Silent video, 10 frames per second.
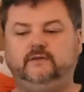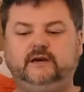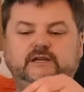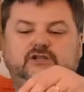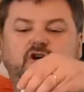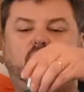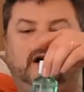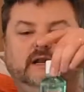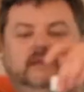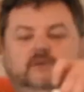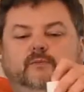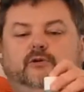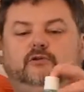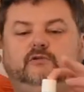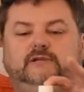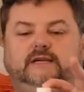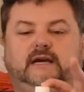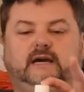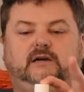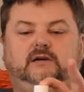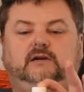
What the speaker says: These tiny little bottles here.